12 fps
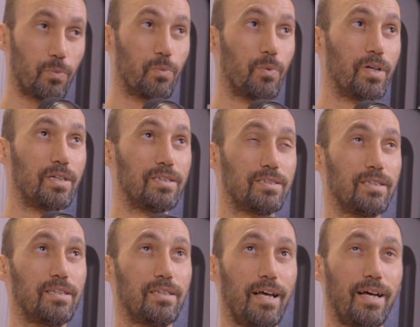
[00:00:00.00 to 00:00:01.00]
What is
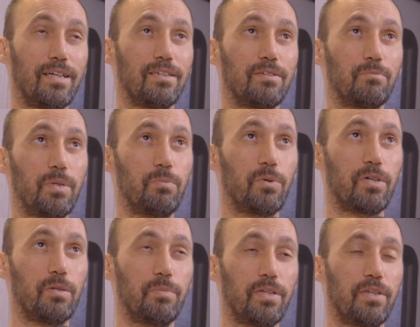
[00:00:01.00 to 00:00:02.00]
it that people
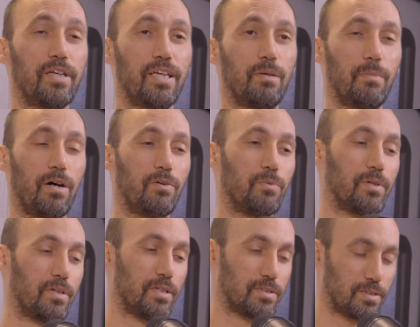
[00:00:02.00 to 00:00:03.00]
could be thinking about,
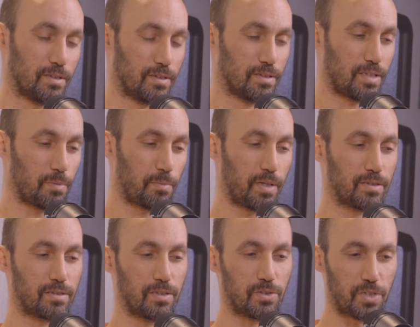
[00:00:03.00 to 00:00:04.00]
whether it's the
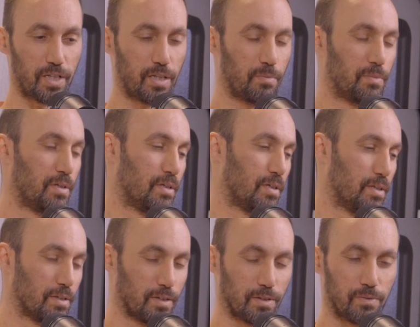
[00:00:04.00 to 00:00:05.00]
supplements, the gym?
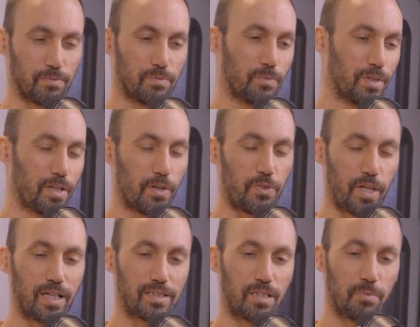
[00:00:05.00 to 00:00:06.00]
What are the
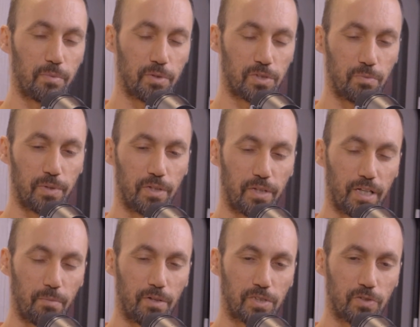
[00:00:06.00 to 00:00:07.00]
things that the people should be
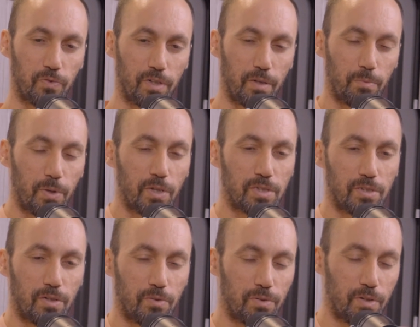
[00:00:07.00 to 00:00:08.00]
thinking about just for
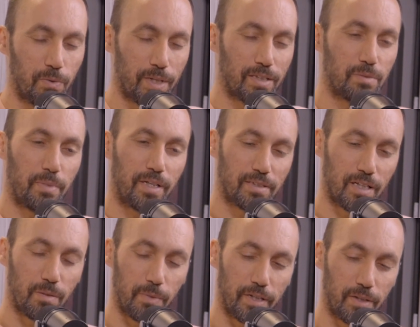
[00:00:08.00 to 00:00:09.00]
personal, without spending a
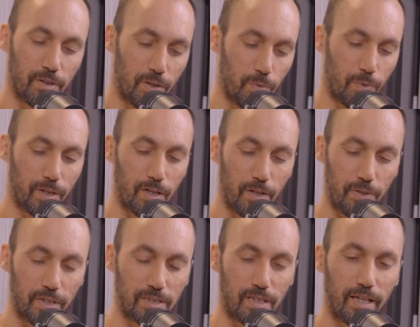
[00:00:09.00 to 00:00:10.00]
ton of money? What are the
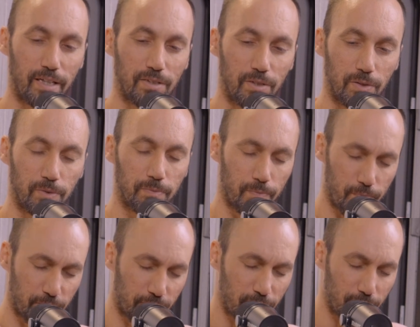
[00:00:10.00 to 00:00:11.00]
things that they could do
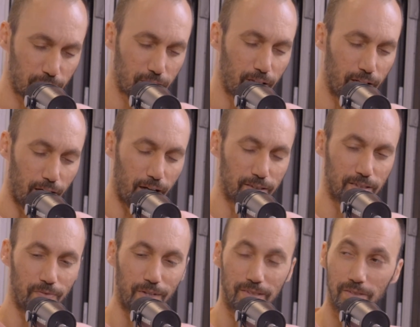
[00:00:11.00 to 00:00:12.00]

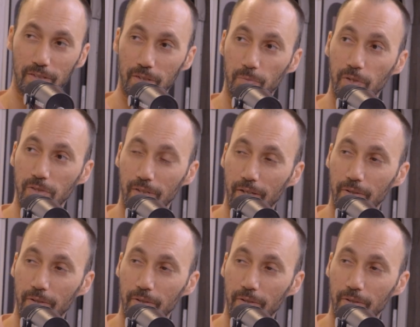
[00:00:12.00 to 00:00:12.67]
to invest into their personal